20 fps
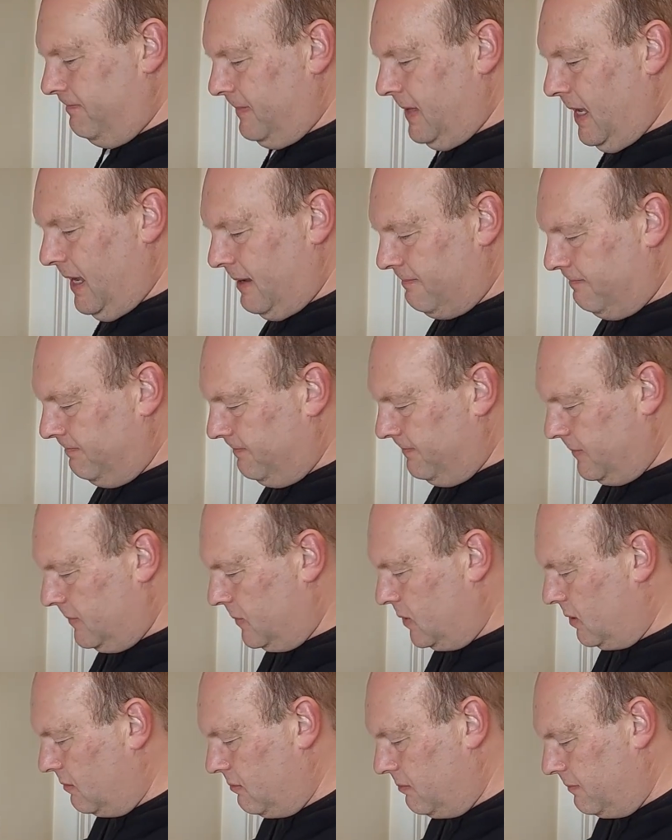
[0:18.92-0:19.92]
Yeah,
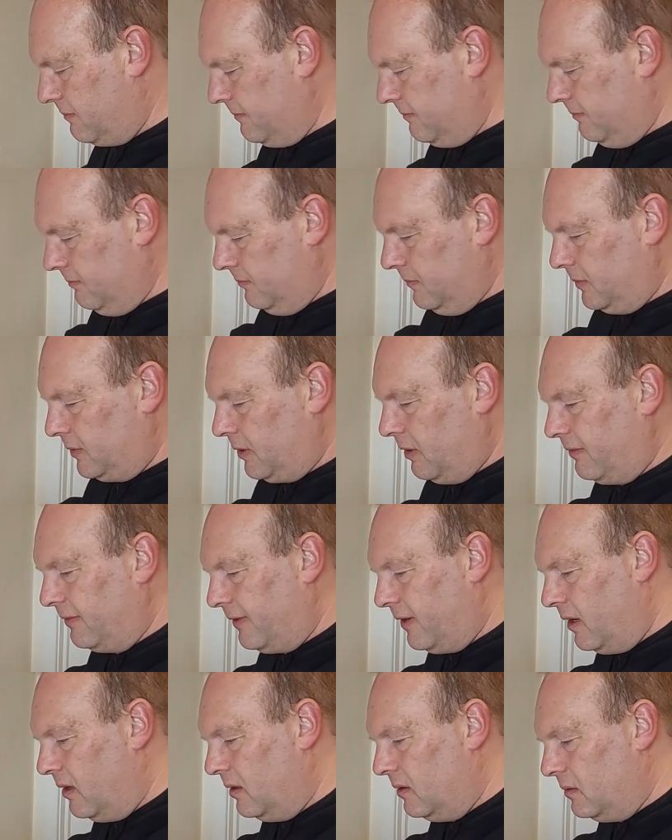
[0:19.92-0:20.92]
so
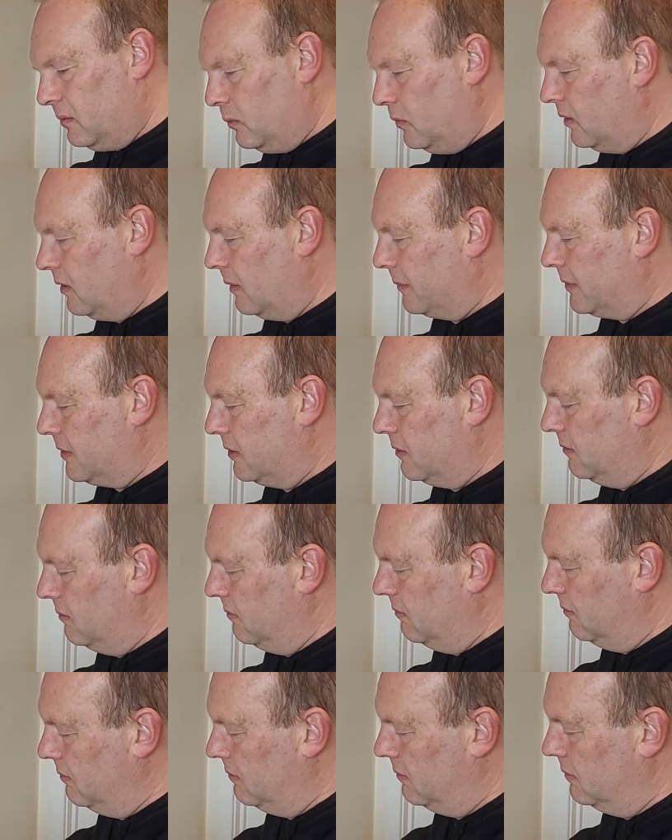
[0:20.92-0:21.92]
far we're up
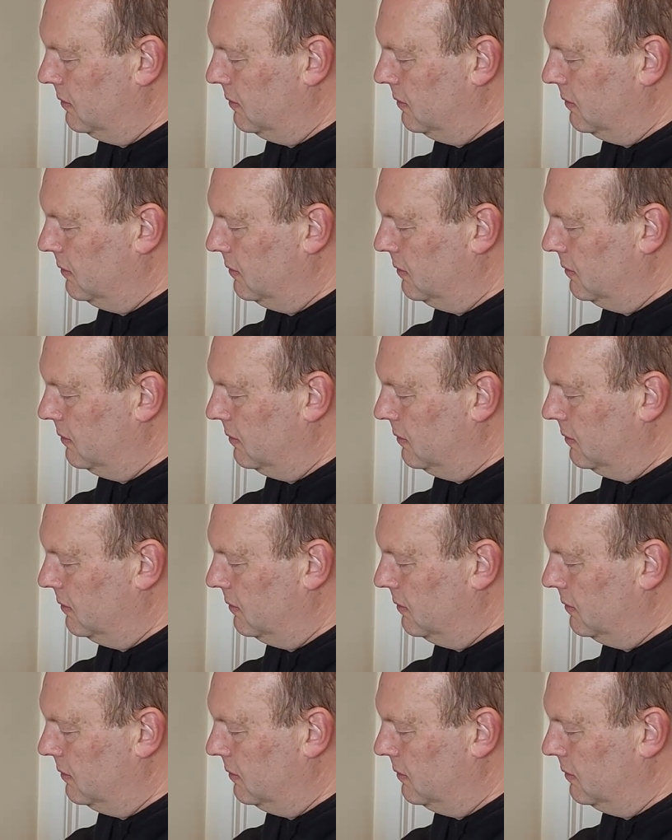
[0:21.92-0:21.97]
to